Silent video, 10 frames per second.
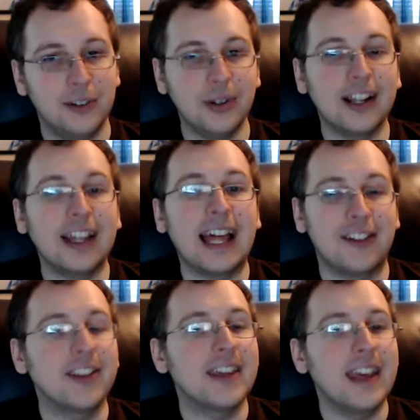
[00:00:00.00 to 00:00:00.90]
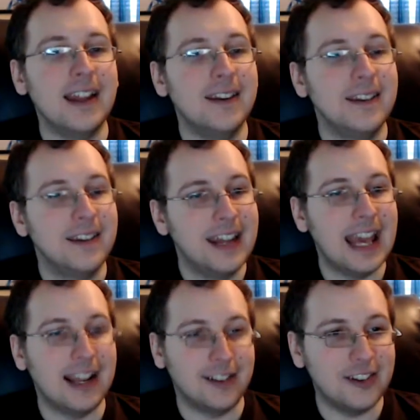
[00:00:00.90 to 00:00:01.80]
the glass again,
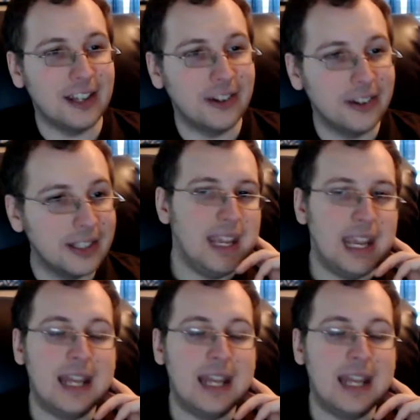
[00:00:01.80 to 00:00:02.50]
accidentally.